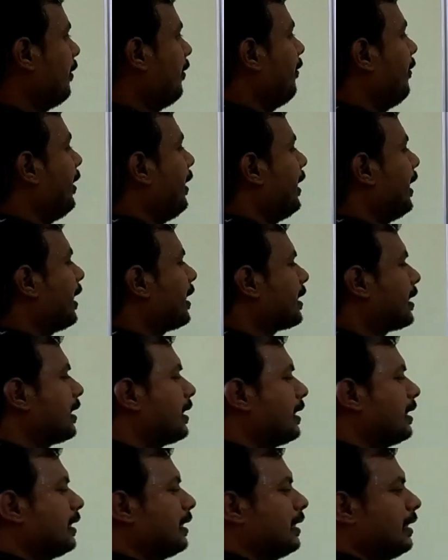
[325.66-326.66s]

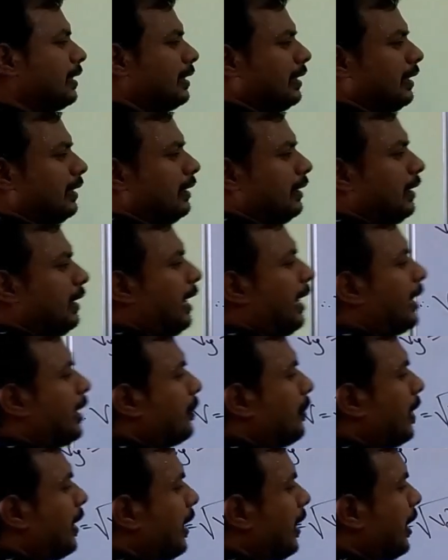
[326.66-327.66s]
Vx nothing
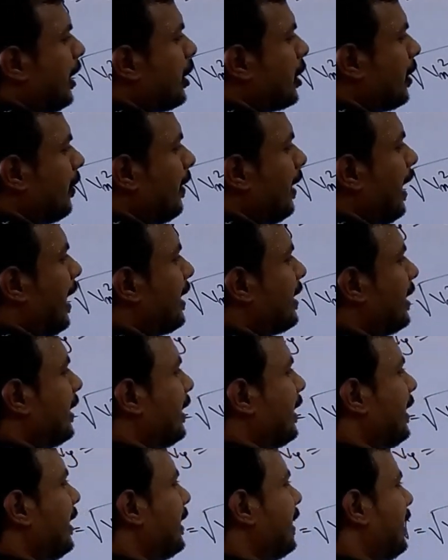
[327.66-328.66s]
but initial
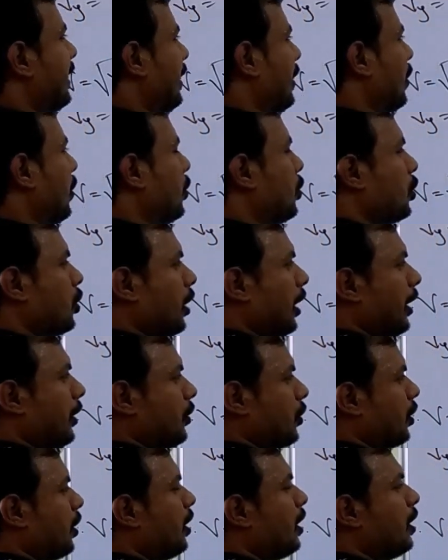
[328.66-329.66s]
velocity is no
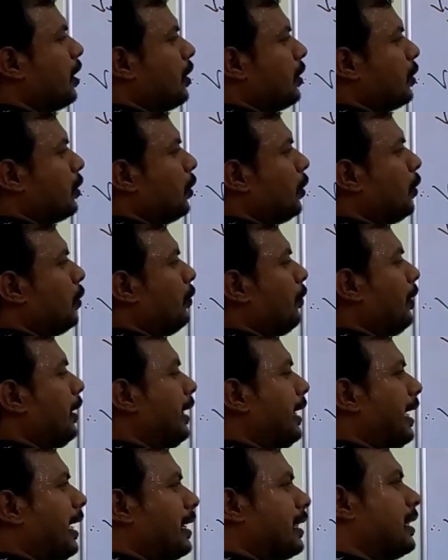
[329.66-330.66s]
change, so
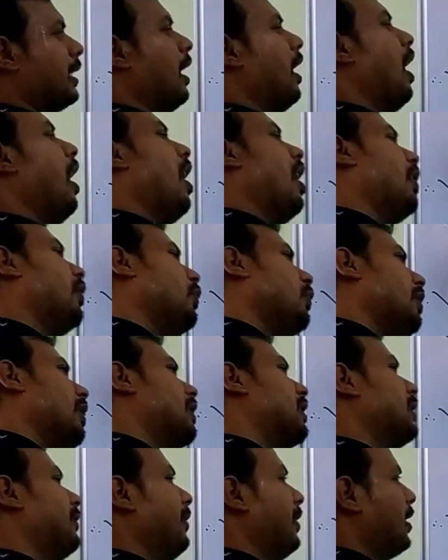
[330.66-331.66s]
vx or
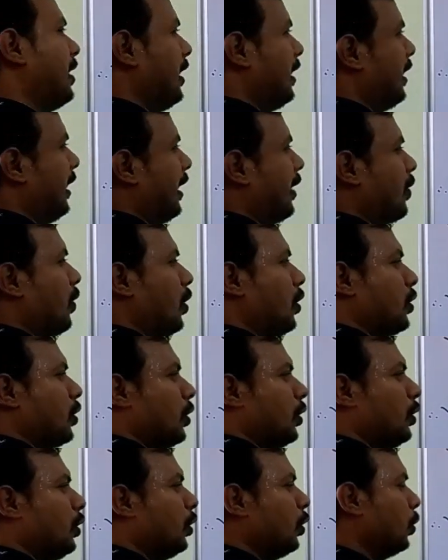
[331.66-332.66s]
ux which is equals
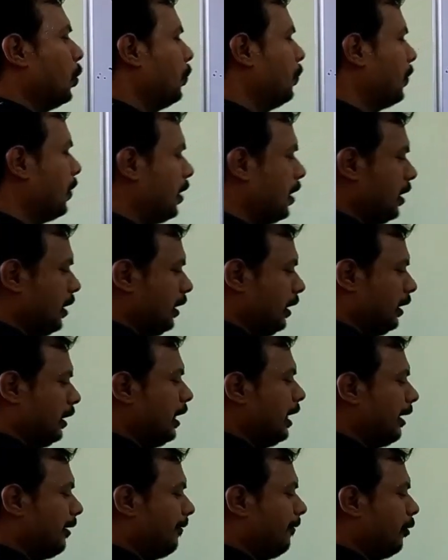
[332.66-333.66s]
to u.
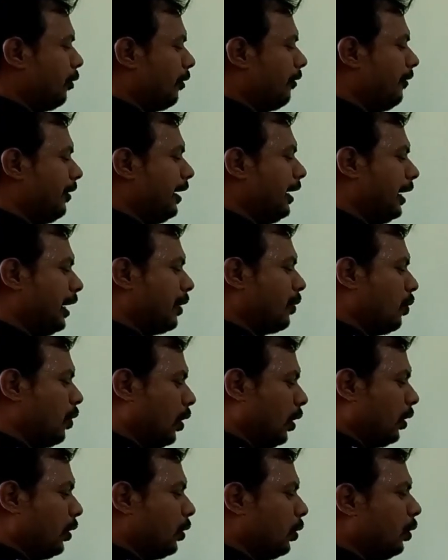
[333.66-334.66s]
Therefore v
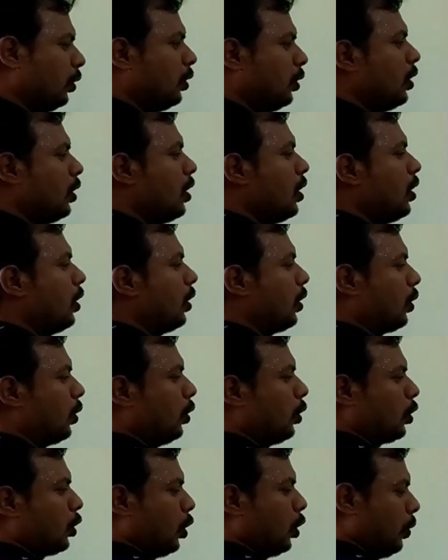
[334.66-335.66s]
equal to
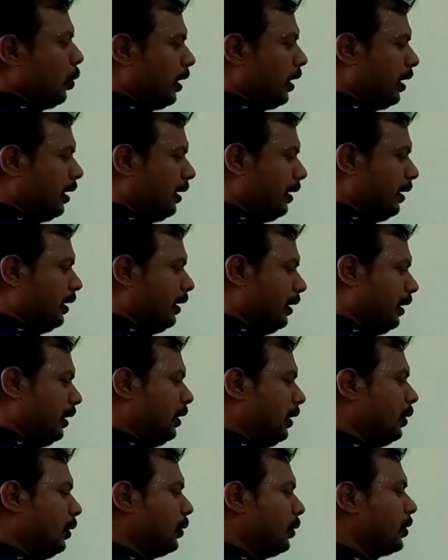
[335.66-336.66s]
root over
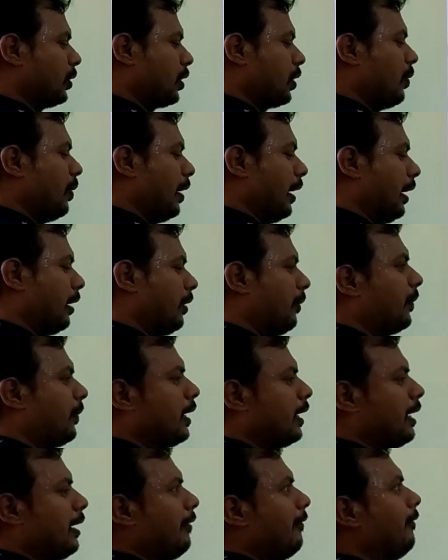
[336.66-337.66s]
u square
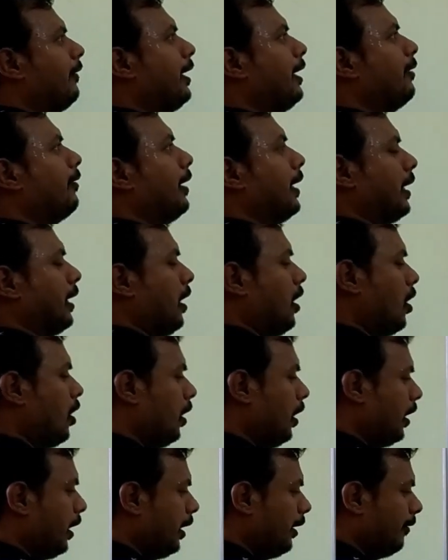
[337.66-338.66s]
vy
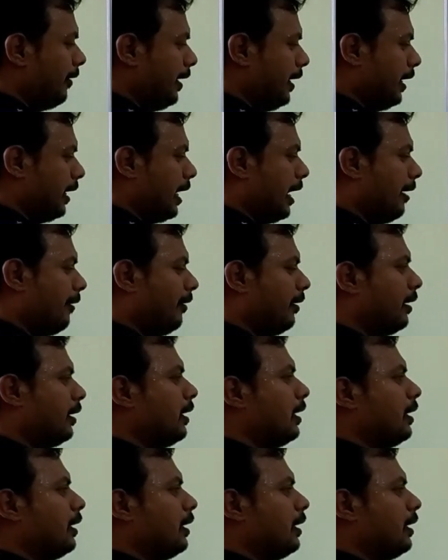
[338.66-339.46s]
already we derived